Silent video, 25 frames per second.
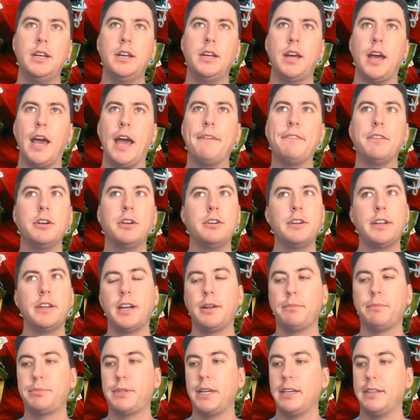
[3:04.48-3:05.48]
I haven't heard an
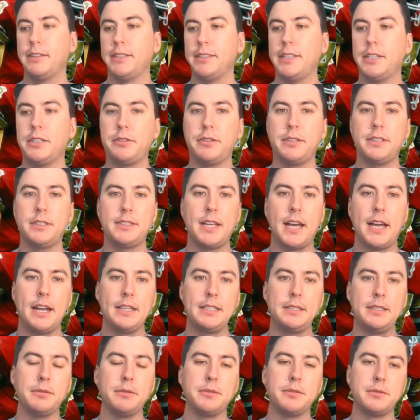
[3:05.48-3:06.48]
update. His injury
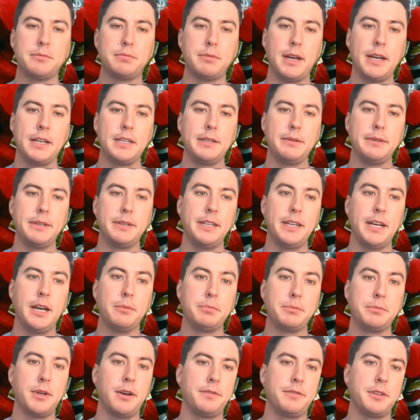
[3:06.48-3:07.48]
status, he had to be
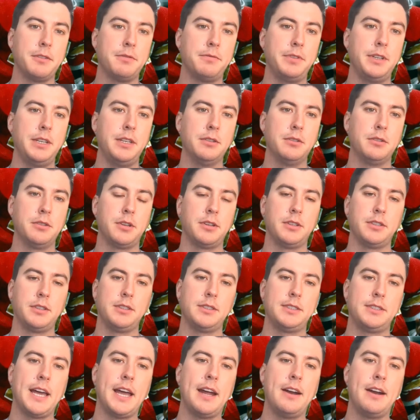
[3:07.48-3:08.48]
helped off the field on
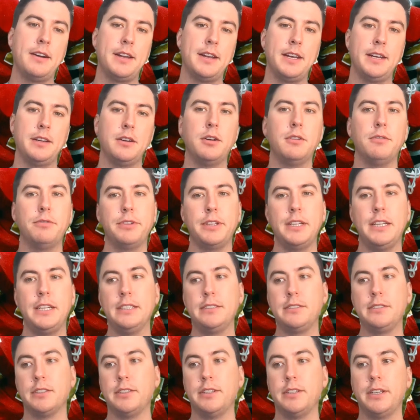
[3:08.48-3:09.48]
Saturday. Hopefully
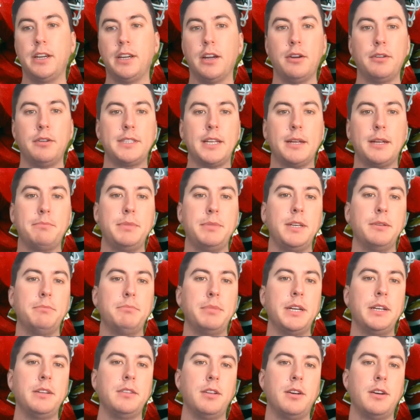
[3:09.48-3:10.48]
he's good to go, because that'd be a
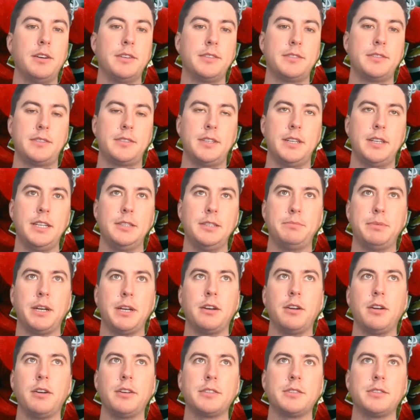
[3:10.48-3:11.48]
big loss. And he's been
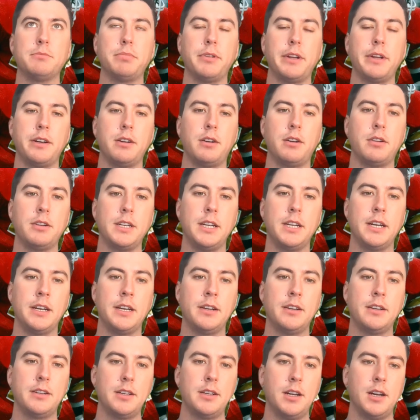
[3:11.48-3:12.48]
an awesome player all
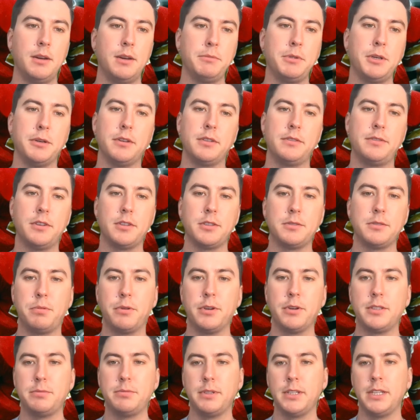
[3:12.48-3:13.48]
year, USFL
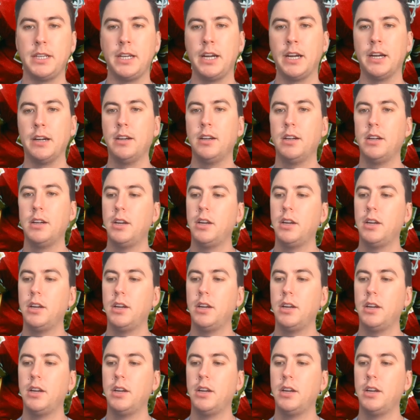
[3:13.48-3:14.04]
Sportsman of the Year.